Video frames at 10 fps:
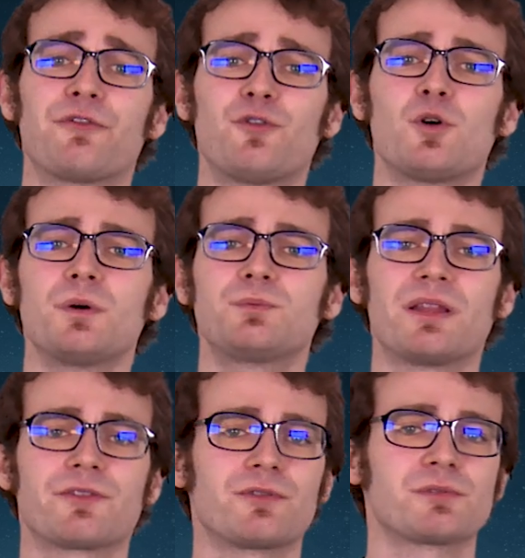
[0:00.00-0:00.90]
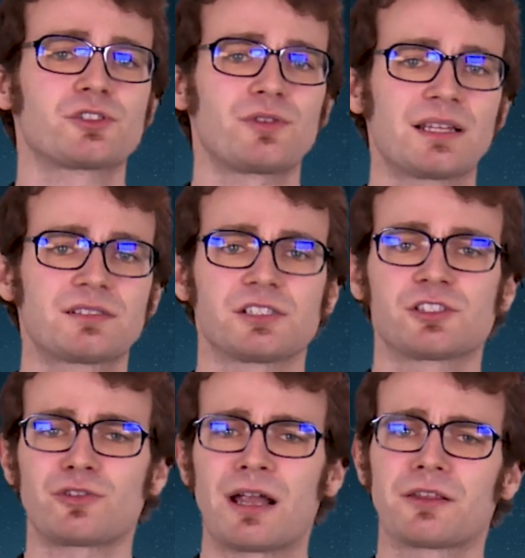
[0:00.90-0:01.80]
the forward went from strength to
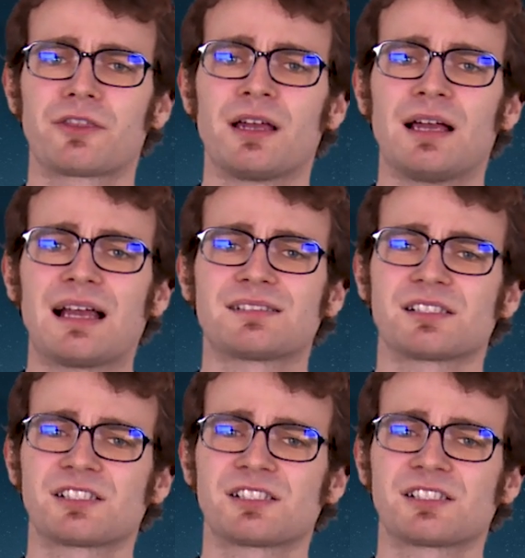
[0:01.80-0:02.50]
strength as the